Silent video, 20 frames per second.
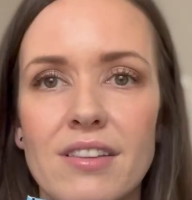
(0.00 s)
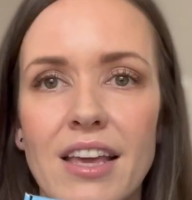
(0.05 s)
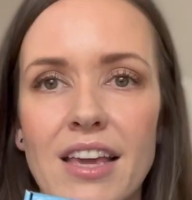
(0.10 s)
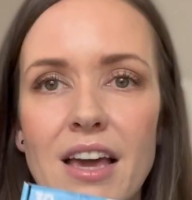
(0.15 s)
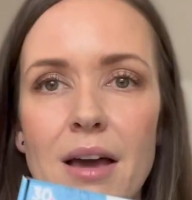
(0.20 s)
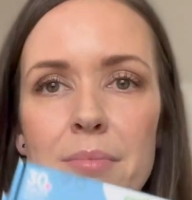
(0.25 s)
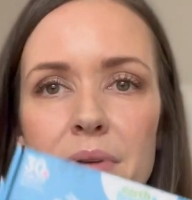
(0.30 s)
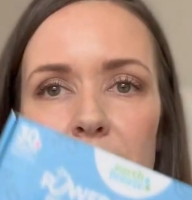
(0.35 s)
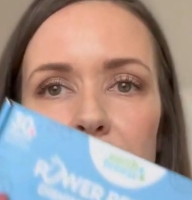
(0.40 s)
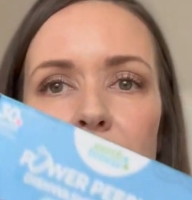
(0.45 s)
They
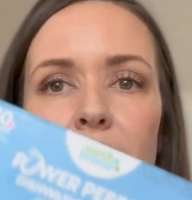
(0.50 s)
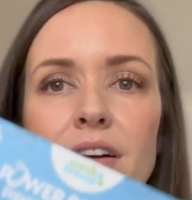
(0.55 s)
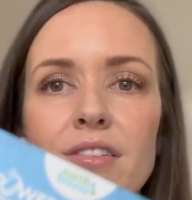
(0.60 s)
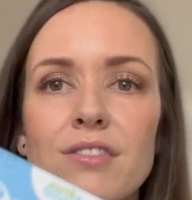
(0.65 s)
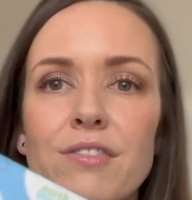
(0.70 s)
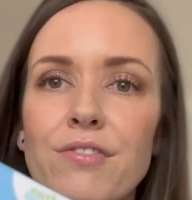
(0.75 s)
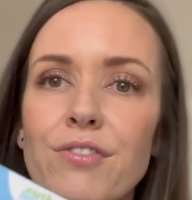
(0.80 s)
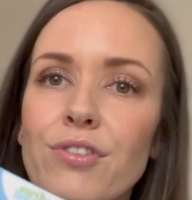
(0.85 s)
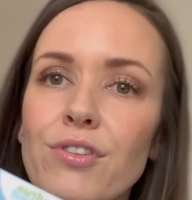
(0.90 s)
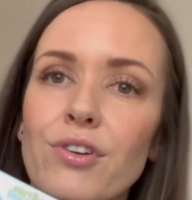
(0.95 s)
come in a
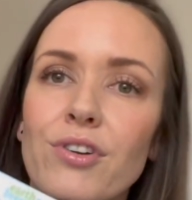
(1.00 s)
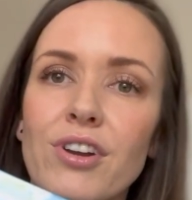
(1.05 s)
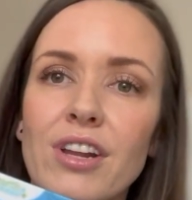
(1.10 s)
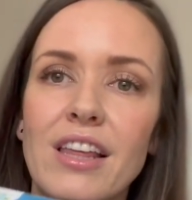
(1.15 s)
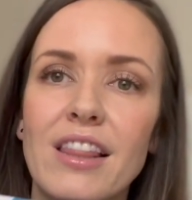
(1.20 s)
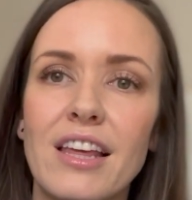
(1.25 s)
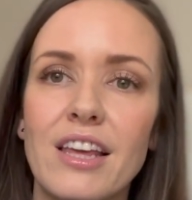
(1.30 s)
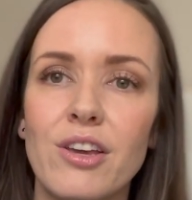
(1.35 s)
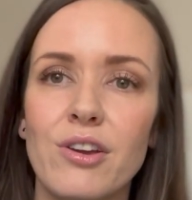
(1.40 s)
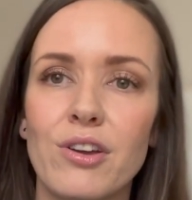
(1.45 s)
box of
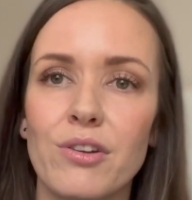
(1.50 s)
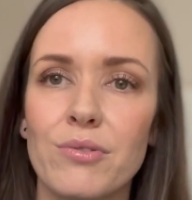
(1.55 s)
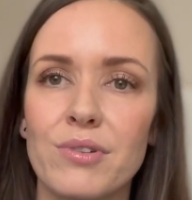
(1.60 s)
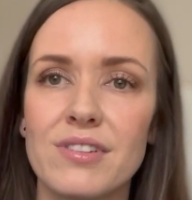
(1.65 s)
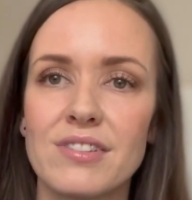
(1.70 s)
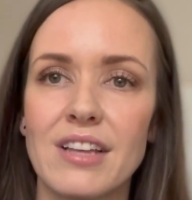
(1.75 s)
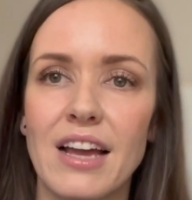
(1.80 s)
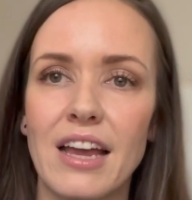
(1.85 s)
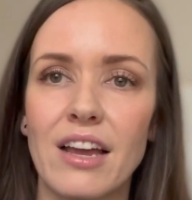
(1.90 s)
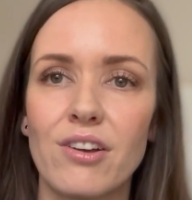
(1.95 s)
30 that you can
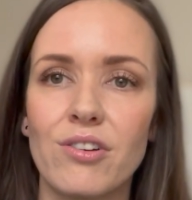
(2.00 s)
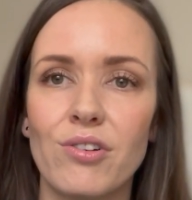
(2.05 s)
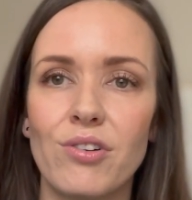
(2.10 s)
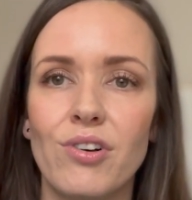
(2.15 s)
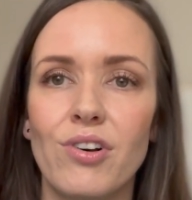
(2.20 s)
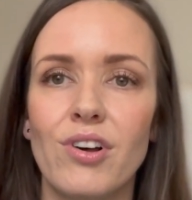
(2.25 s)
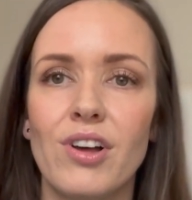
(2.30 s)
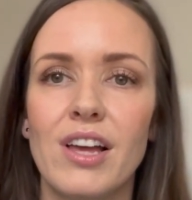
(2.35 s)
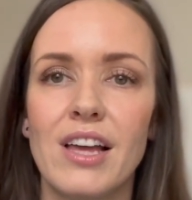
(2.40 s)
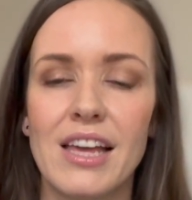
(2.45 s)

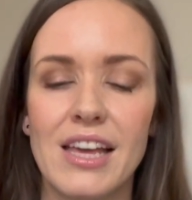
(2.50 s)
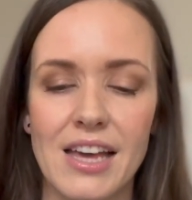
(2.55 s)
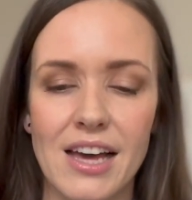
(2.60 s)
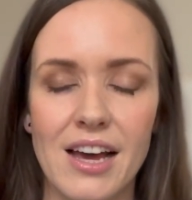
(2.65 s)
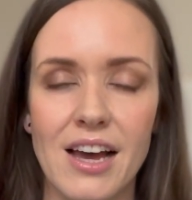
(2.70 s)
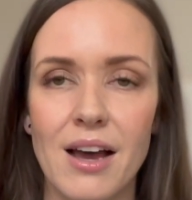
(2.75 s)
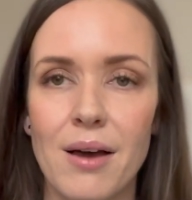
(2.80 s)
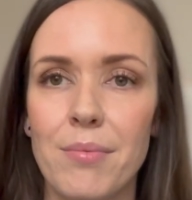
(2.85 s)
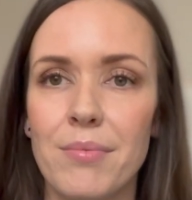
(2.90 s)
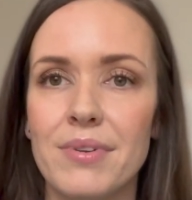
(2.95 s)
recycle.
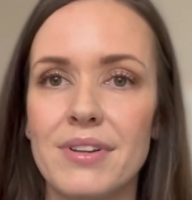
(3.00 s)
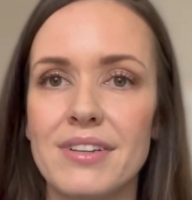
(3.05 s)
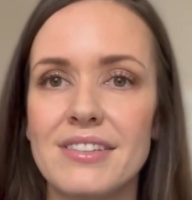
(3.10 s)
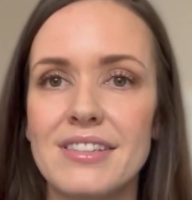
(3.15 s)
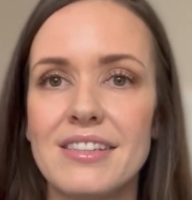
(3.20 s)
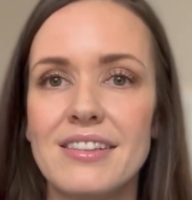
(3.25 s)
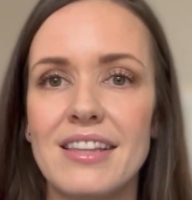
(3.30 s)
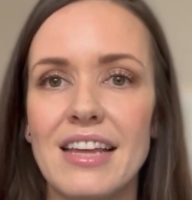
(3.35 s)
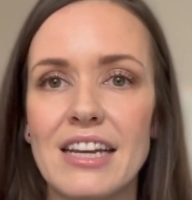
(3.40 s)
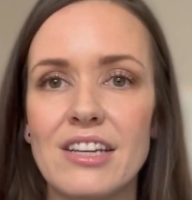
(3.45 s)

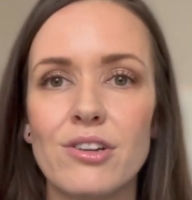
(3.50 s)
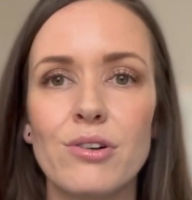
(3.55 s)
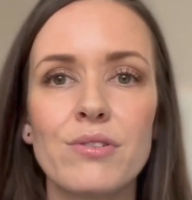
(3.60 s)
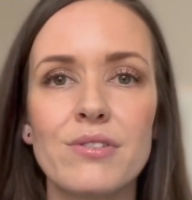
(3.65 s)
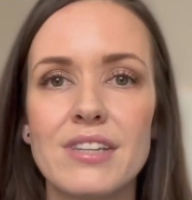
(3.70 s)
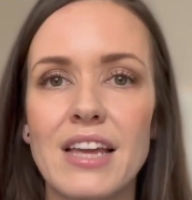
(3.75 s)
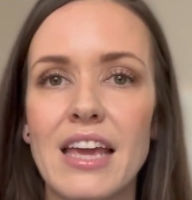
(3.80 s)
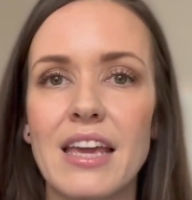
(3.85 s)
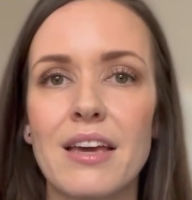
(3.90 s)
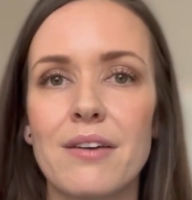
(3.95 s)
They
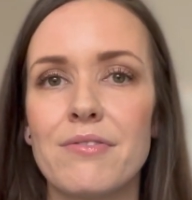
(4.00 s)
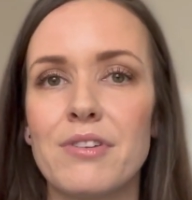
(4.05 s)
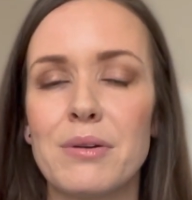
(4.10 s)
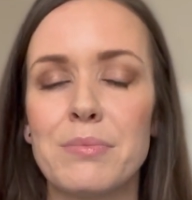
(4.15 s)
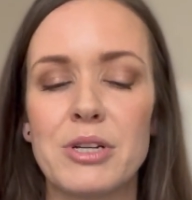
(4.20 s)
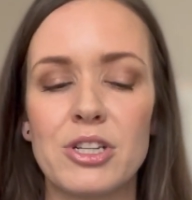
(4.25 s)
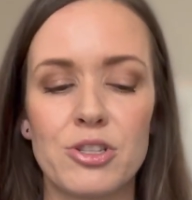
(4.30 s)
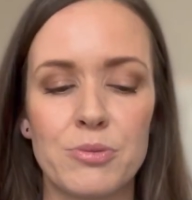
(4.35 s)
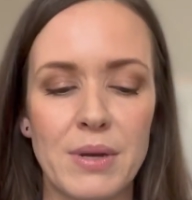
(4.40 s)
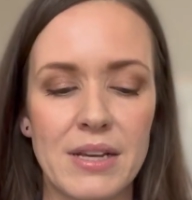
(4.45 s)
don't take up very
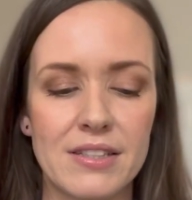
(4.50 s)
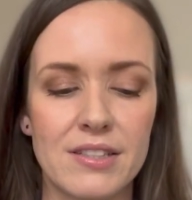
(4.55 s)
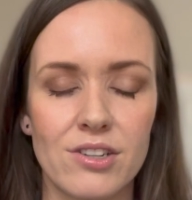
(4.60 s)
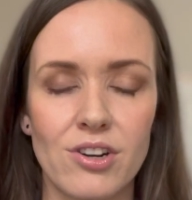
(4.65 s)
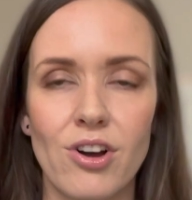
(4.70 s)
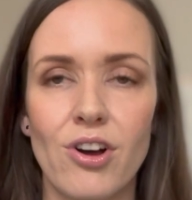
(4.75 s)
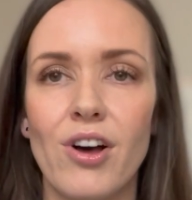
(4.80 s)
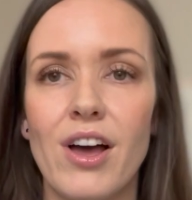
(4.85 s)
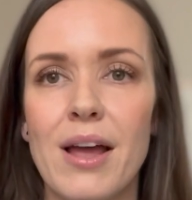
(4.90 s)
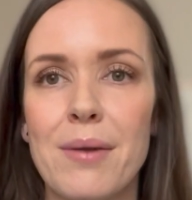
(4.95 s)
much space at
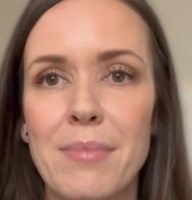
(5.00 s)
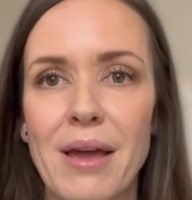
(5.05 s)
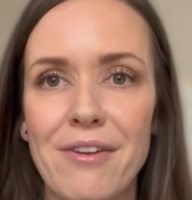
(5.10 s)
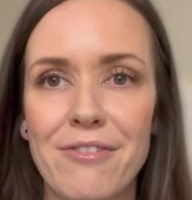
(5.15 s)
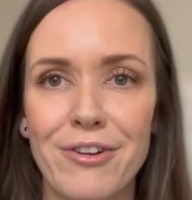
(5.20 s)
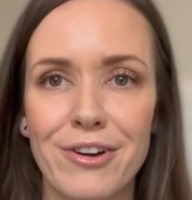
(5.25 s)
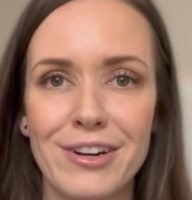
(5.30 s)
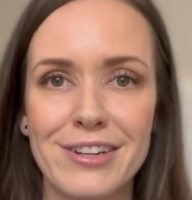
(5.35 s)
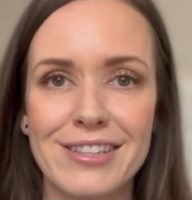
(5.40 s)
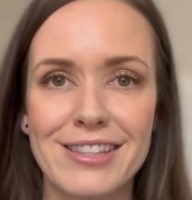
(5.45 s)
all. And my
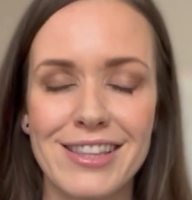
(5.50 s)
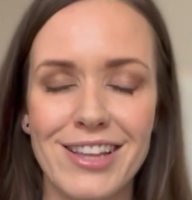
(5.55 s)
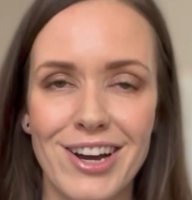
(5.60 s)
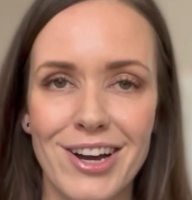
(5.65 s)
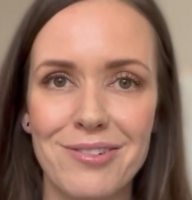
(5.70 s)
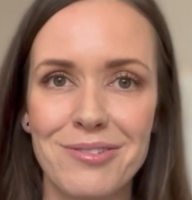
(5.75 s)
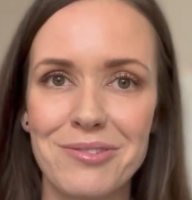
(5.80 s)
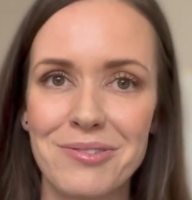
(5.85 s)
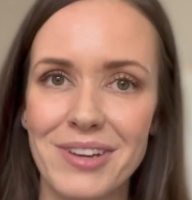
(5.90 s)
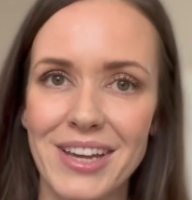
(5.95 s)
first
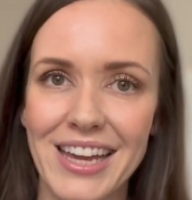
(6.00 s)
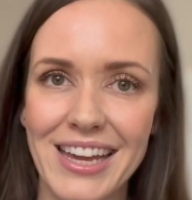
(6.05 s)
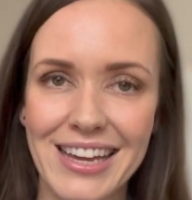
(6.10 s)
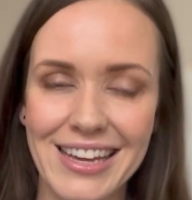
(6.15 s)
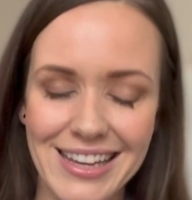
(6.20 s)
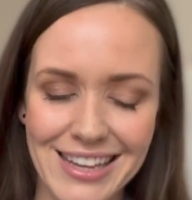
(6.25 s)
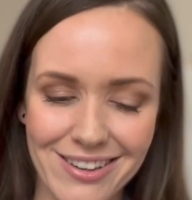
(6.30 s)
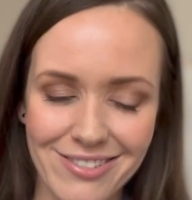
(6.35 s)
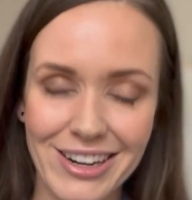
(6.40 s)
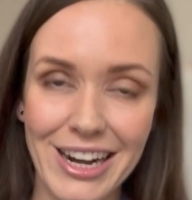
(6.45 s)
thought
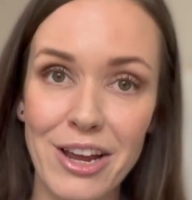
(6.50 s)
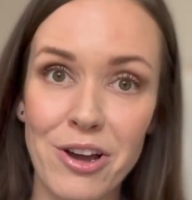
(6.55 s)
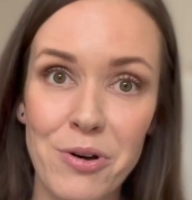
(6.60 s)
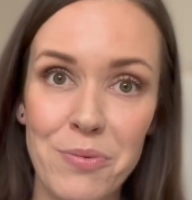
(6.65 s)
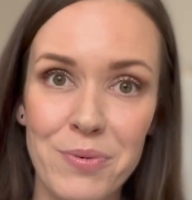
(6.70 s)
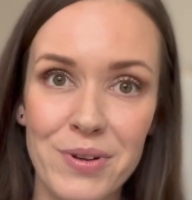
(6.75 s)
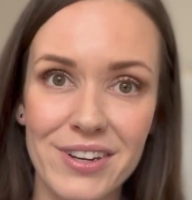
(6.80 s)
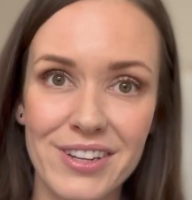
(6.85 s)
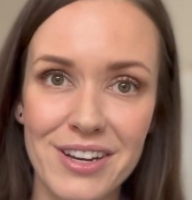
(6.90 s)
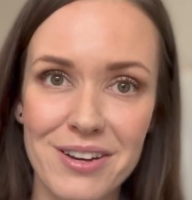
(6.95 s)
when I
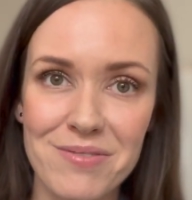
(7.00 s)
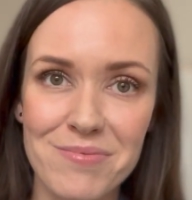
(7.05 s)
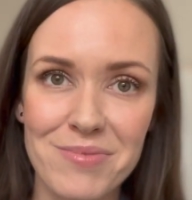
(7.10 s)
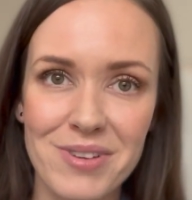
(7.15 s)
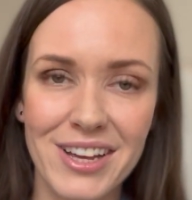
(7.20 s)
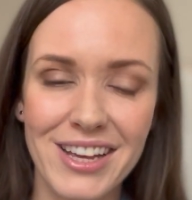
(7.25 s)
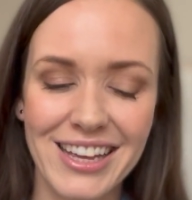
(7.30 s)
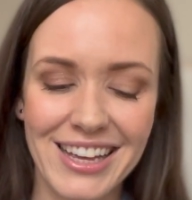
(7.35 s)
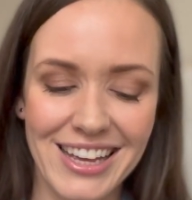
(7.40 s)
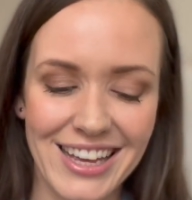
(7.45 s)
opened
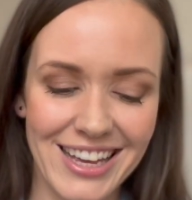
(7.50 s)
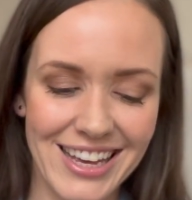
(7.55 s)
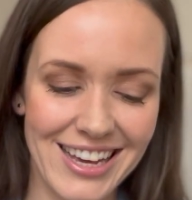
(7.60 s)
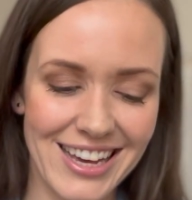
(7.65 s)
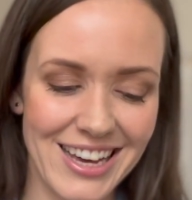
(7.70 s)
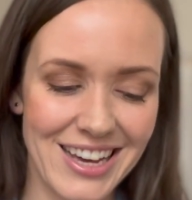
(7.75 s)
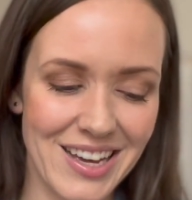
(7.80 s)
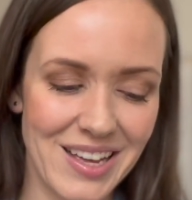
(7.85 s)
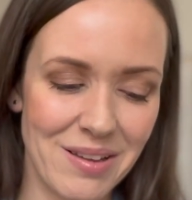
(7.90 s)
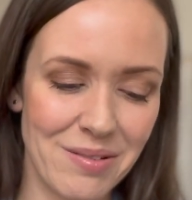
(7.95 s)
them
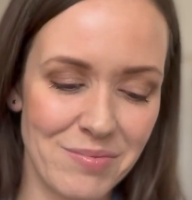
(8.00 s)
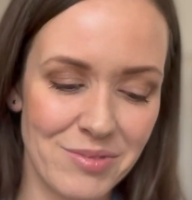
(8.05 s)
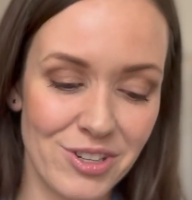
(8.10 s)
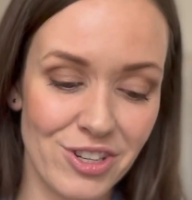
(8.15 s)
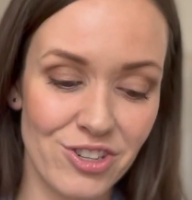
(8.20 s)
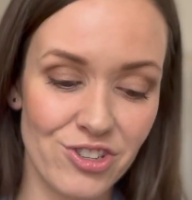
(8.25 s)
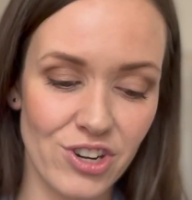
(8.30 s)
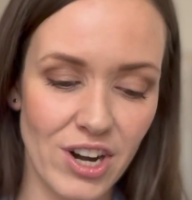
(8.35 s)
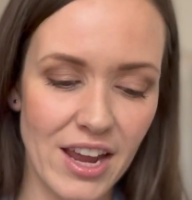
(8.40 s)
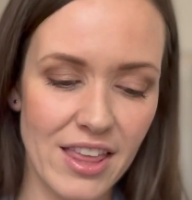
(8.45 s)

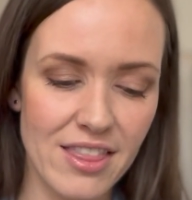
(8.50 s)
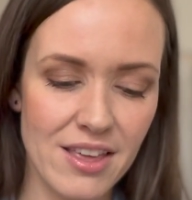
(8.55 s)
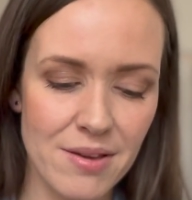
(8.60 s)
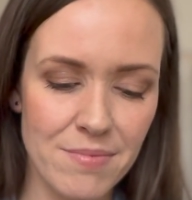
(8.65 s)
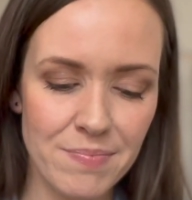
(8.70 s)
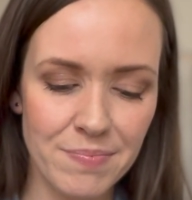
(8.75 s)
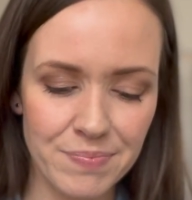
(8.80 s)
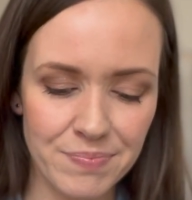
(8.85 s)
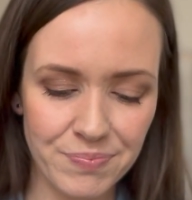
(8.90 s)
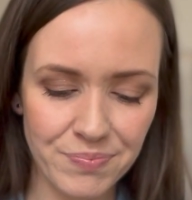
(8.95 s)
to try
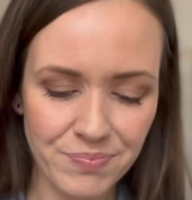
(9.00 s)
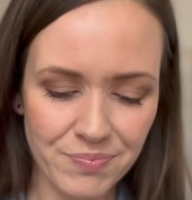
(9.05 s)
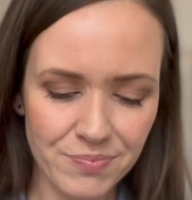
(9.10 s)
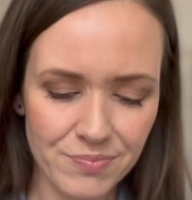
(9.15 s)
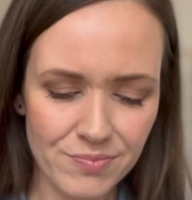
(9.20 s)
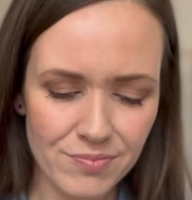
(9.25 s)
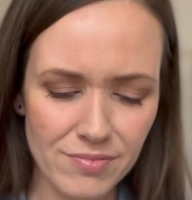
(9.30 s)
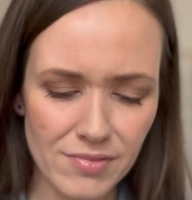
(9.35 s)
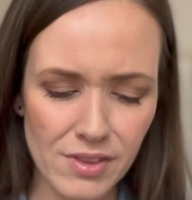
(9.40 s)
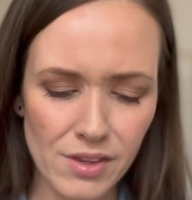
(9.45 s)
them
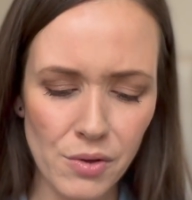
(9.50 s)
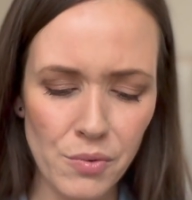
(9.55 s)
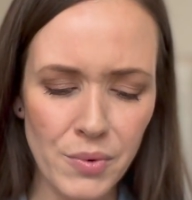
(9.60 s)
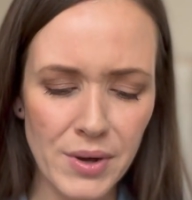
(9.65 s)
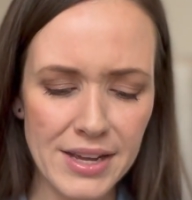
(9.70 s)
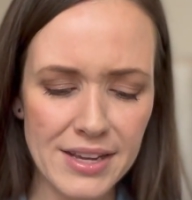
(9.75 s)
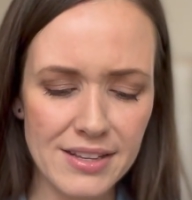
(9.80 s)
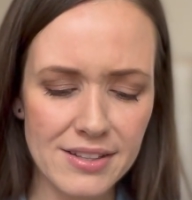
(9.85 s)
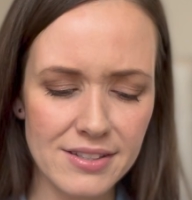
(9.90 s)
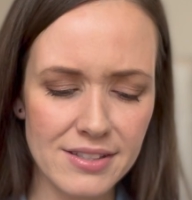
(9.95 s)

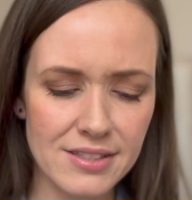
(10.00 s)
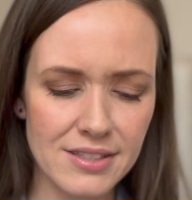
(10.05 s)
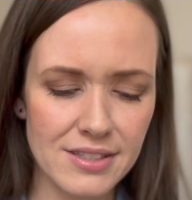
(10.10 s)
was,